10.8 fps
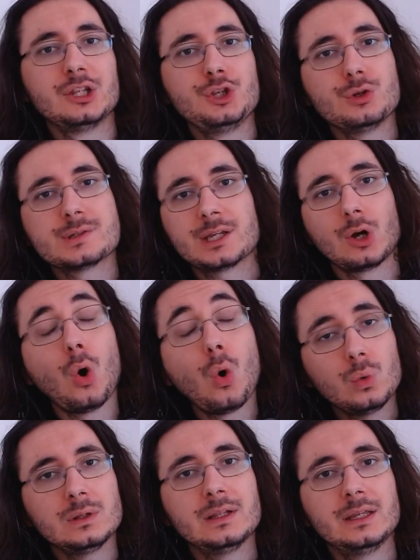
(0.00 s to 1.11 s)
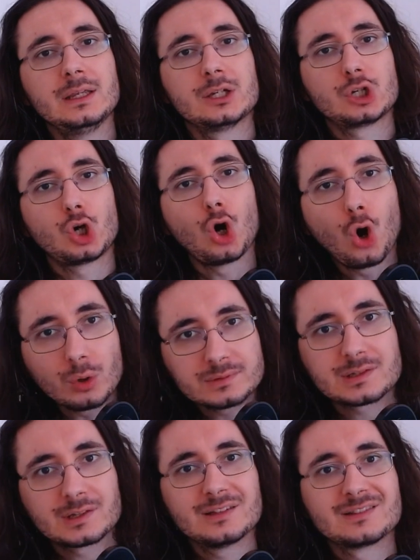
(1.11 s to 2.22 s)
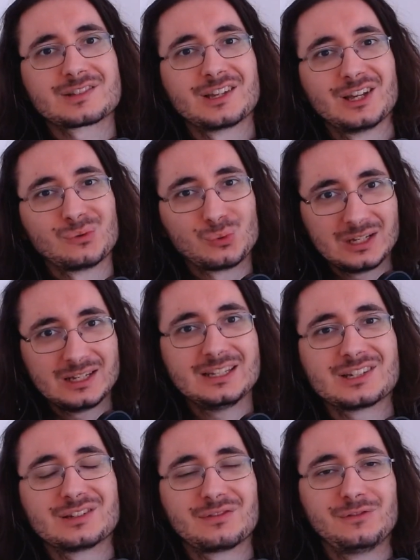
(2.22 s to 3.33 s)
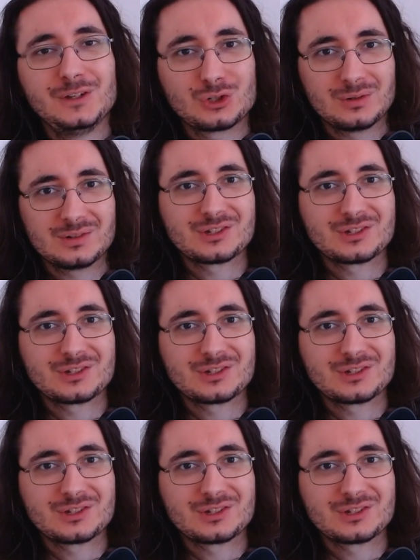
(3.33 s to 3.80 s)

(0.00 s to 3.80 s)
using only content related features.